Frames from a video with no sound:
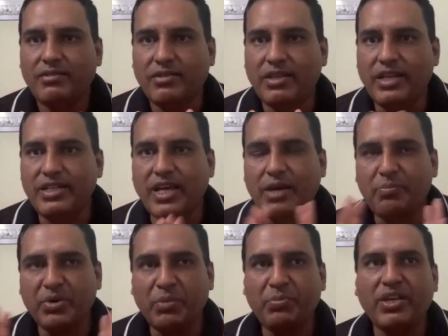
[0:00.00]
The entire
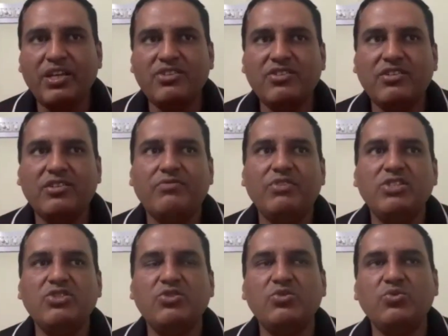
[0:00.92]
preparation
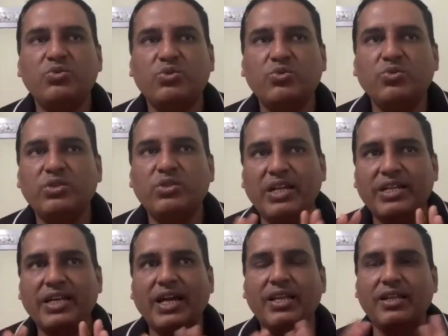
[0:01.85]
which you do, the
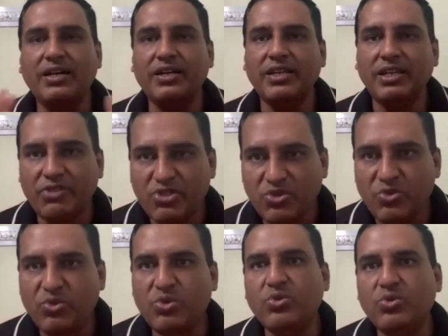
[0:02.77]
entire learning which
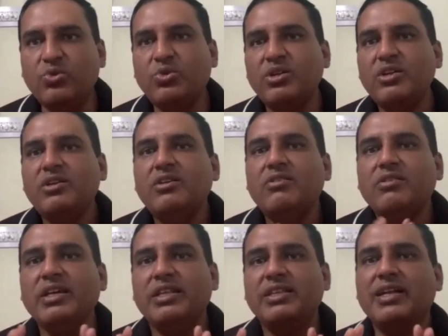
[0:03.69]
you do,
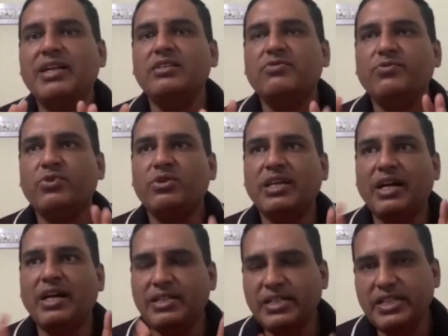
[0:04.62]
okay, that is for
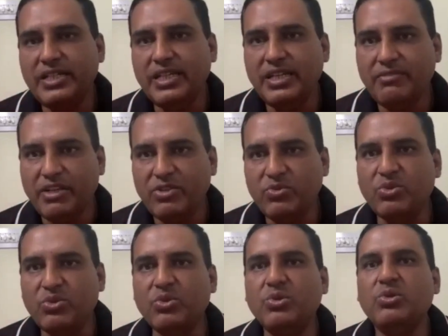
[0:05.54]
that D-Day when you
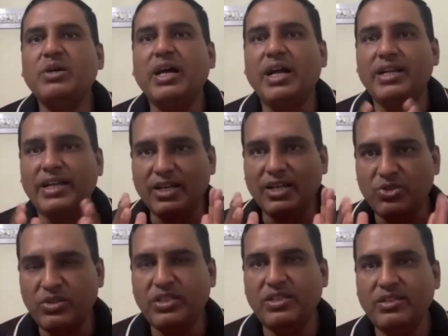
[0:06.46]
go and
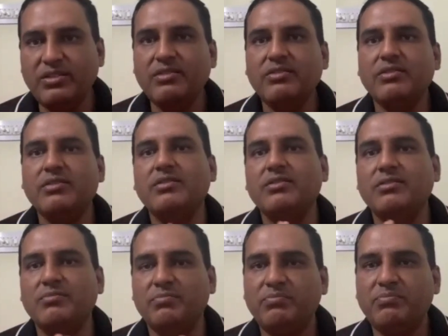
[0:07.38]
actually
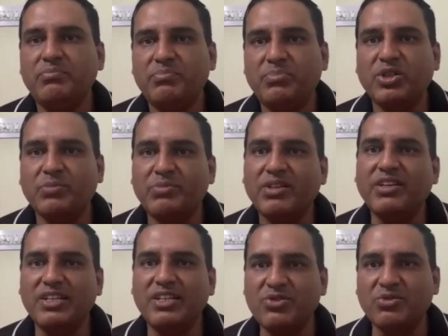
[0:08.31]
put up a
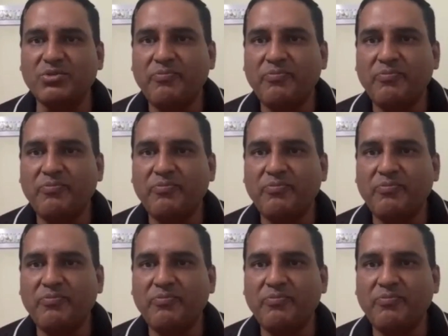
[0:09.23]
great show.